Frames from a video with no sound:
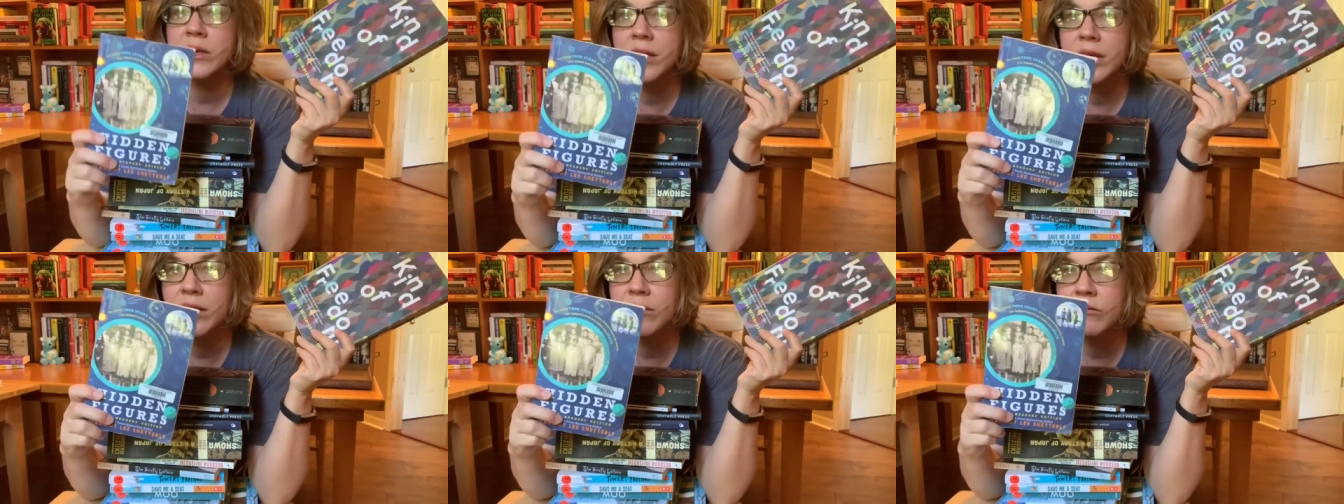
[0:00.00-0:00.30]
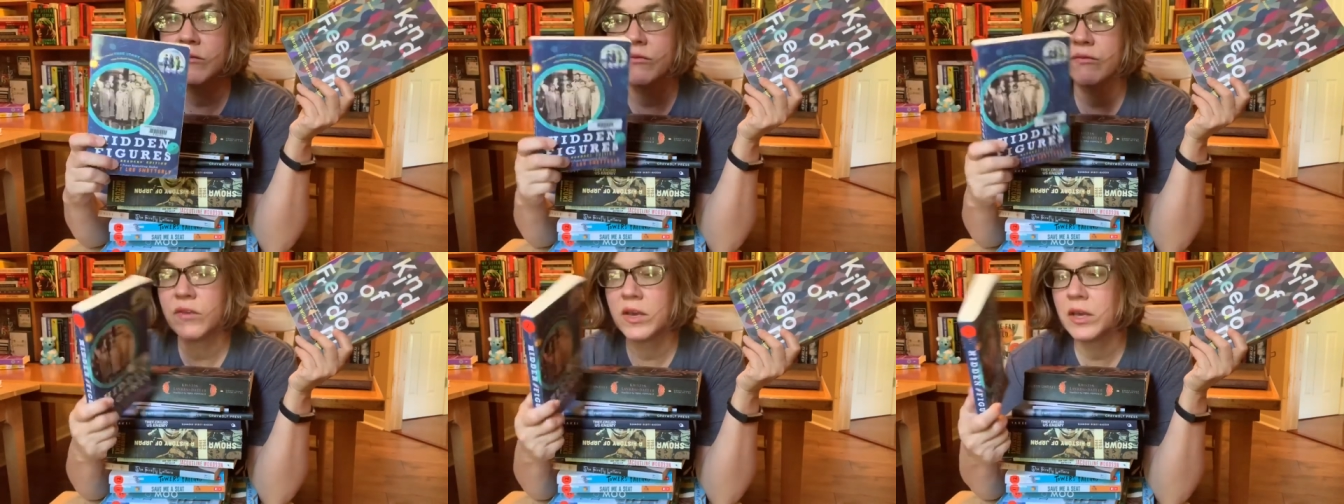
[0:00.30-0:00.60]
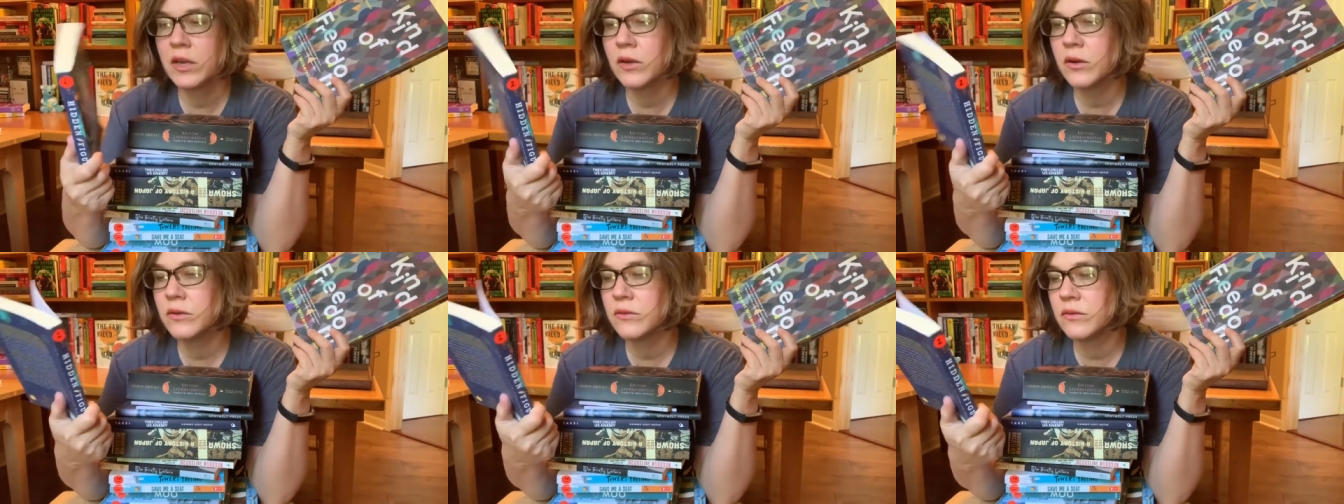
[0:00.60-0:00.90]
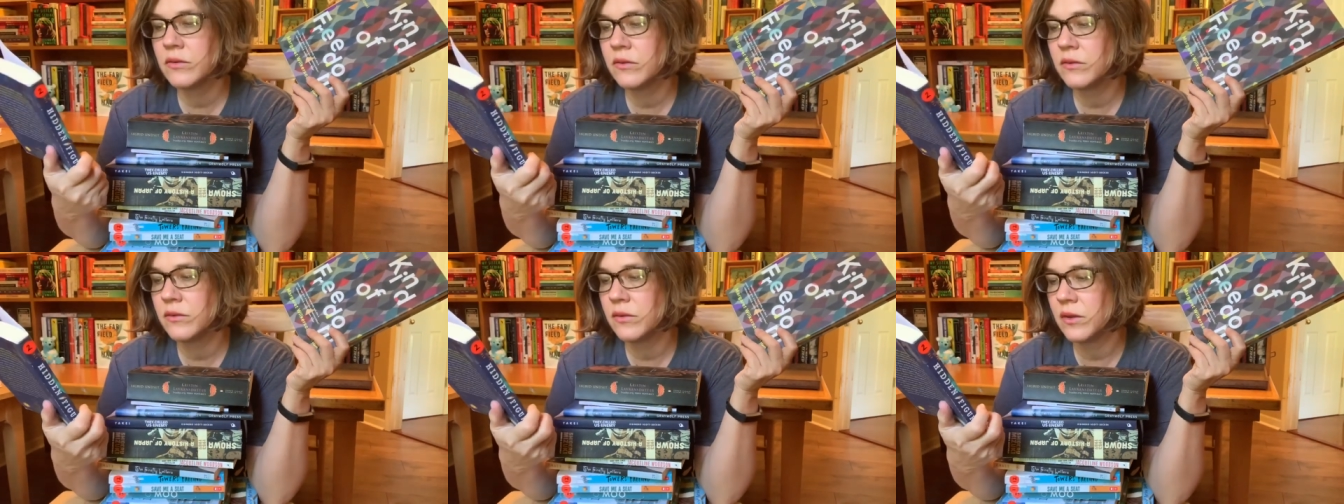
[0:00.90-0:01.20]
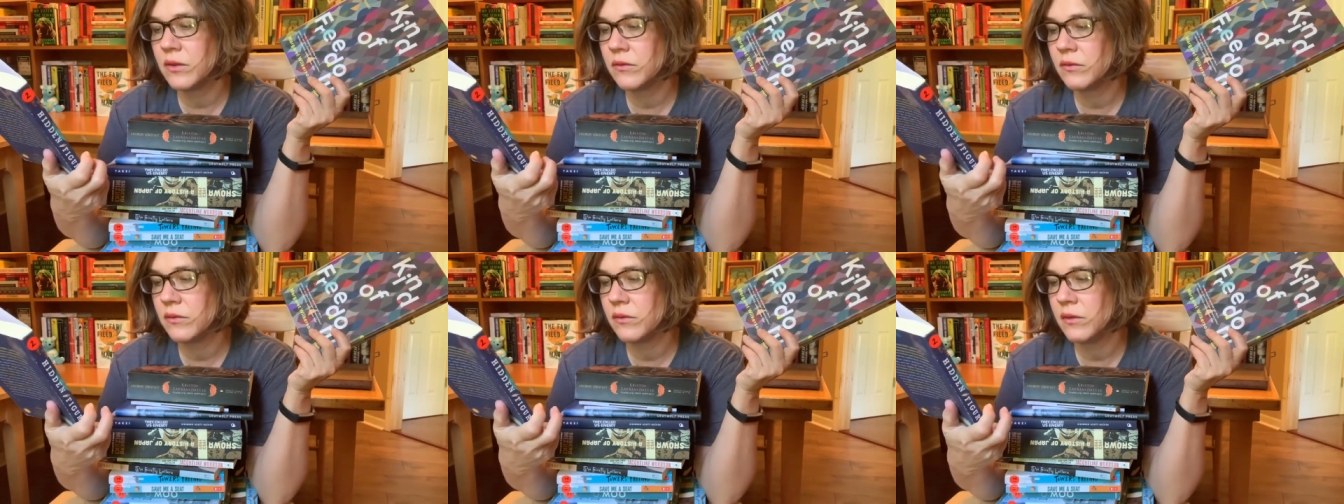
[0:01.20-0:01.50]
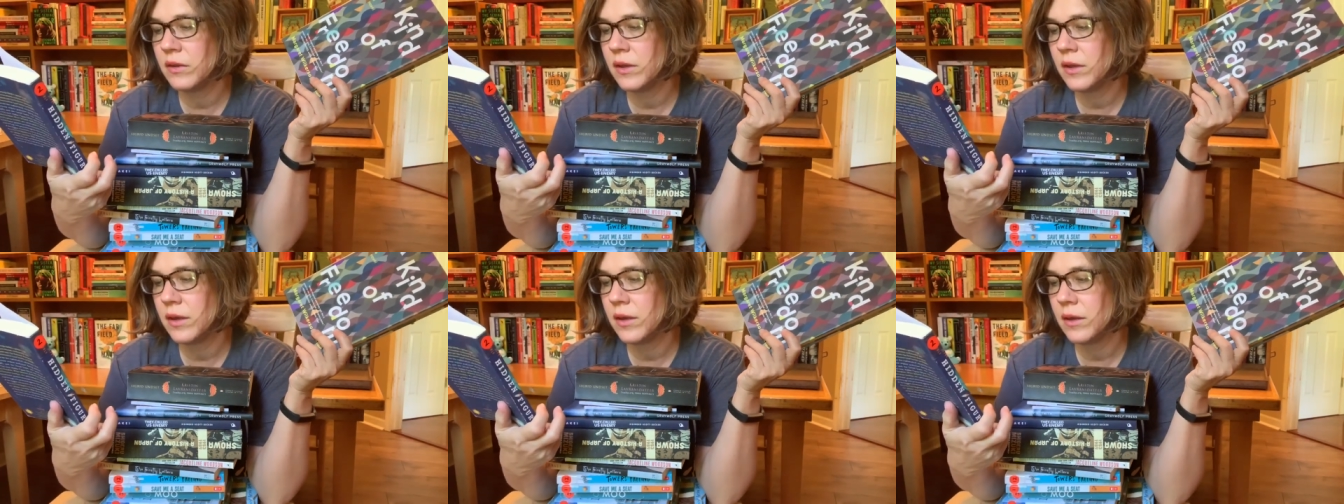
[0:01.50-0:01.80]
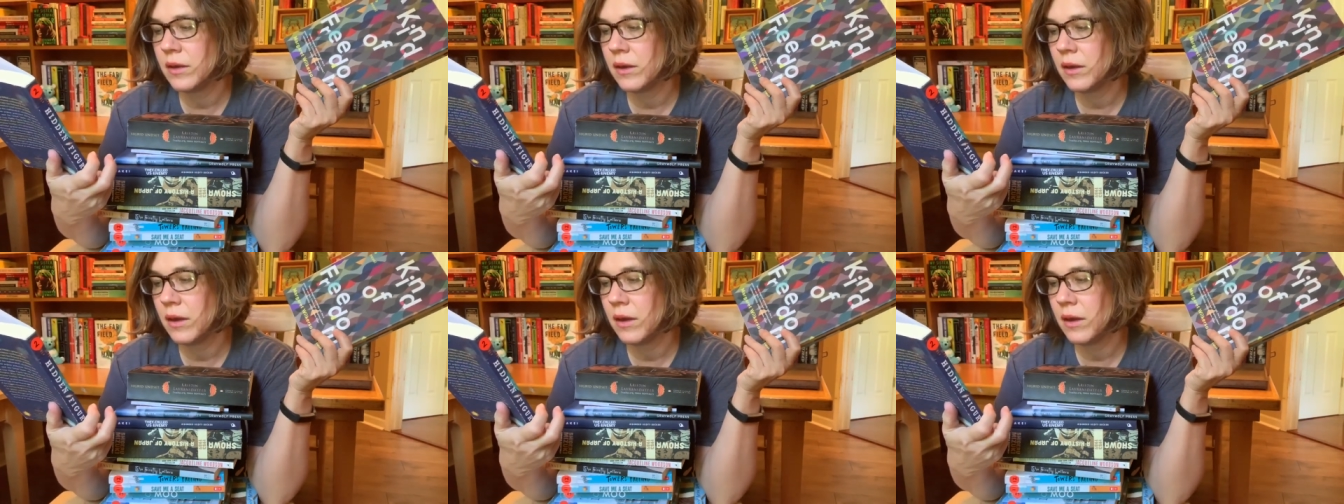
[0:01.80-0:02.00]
Hidden Figures. This is the